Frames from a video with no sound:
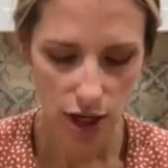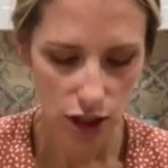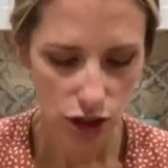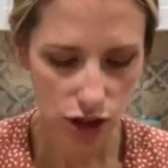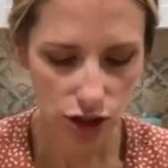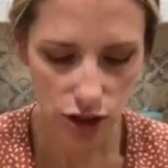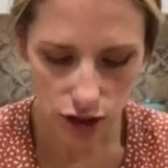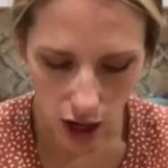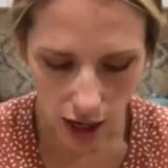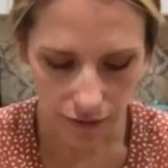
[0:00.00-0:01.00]

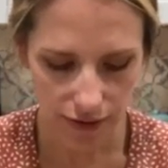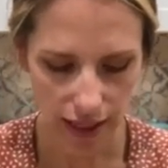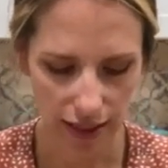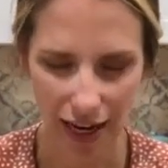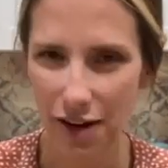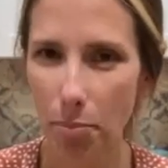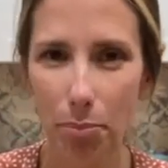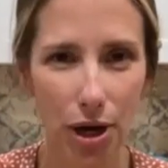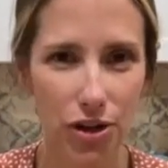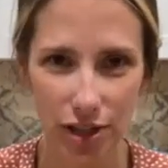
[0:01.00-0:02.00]
soft and kind of
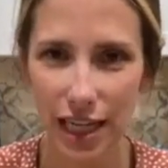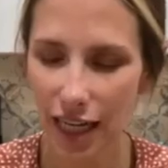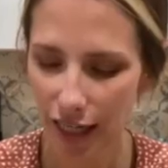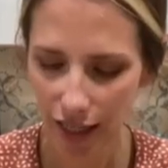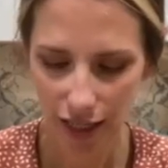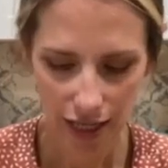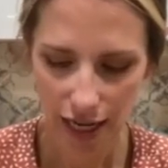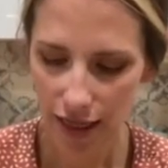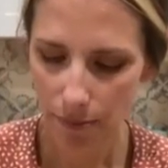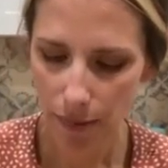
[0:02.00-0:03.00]
buttery
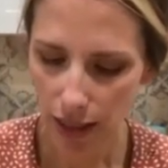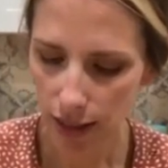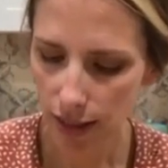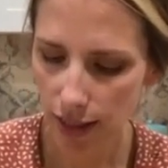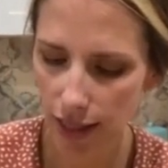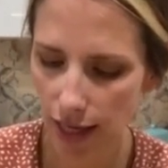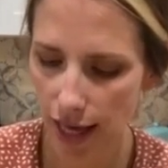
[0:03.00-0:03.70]
in the middle,